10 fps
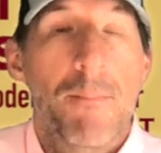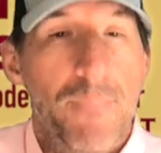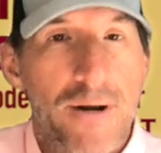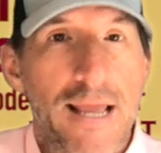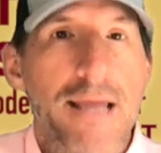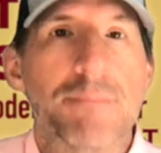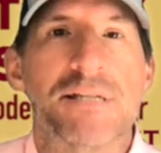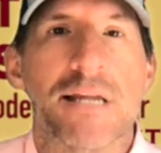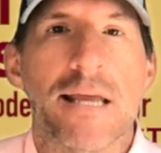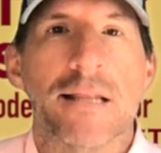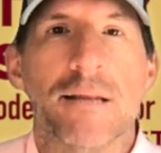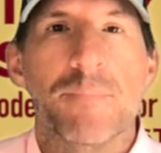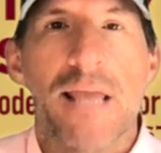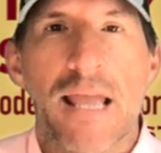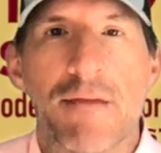but I am saying that
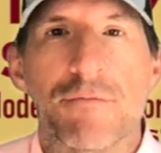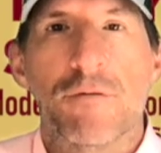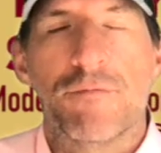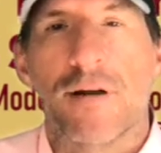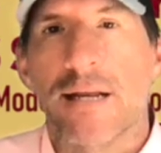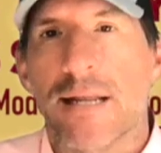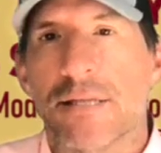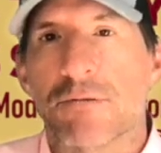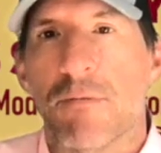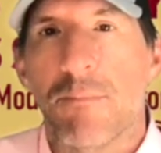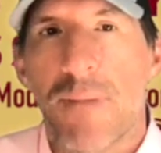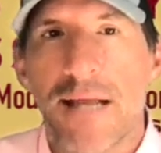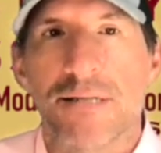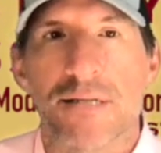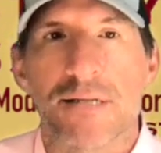behavioral finance
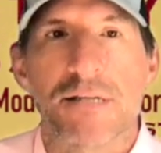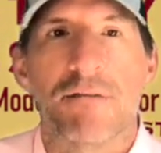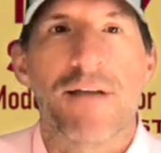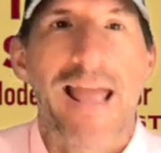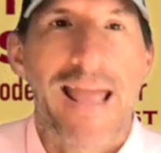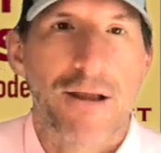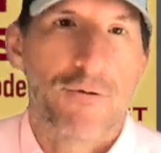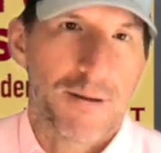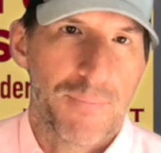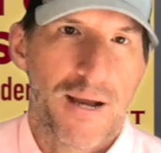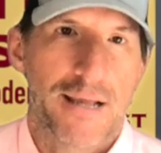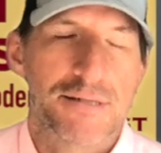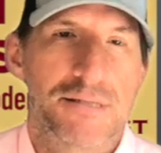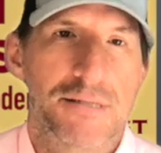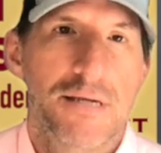reminds us of anchoring
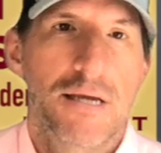bias,